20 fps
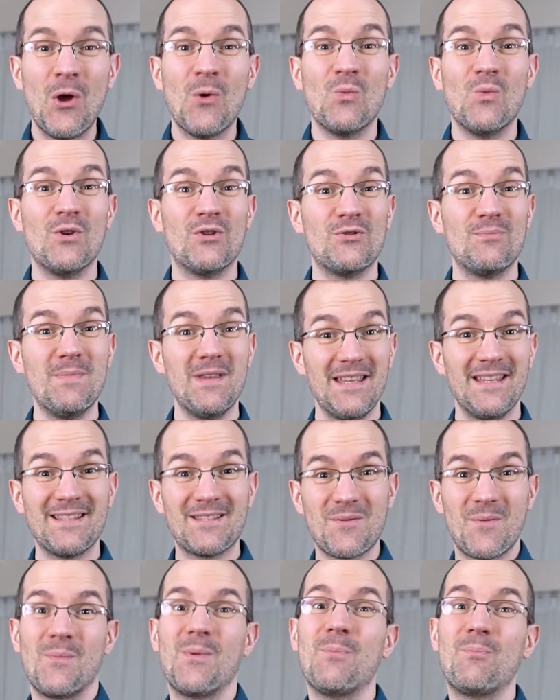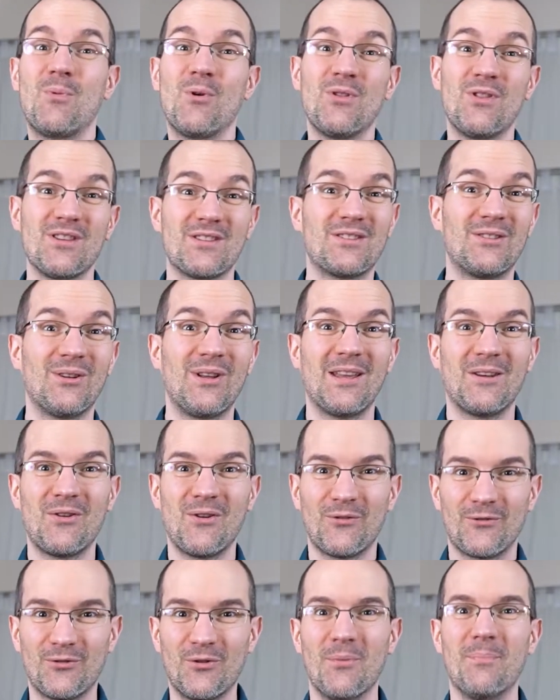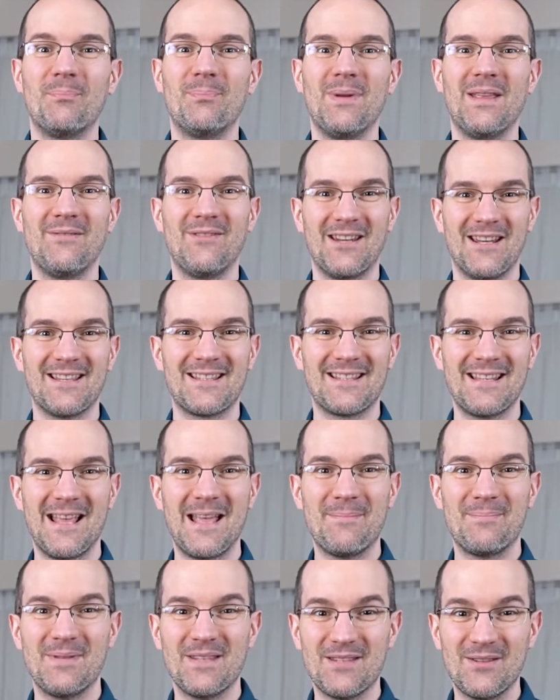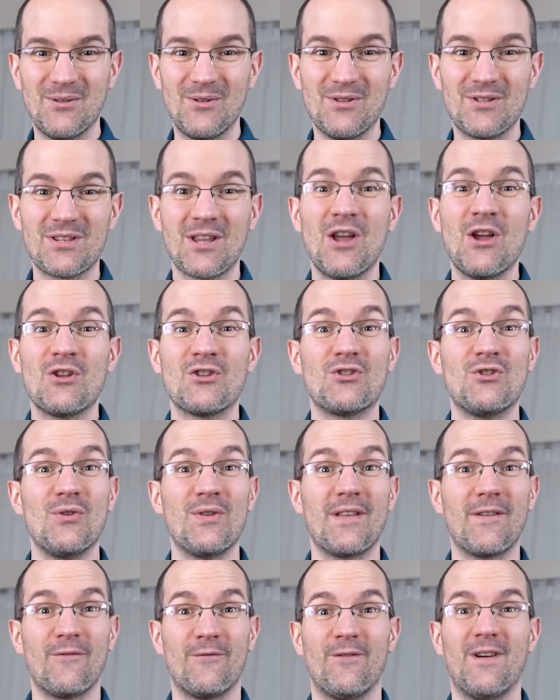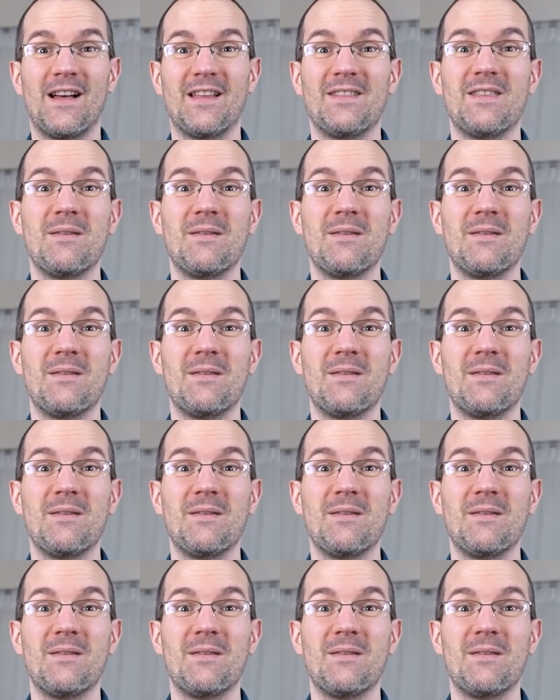which means we put this together from previous episodes so you can find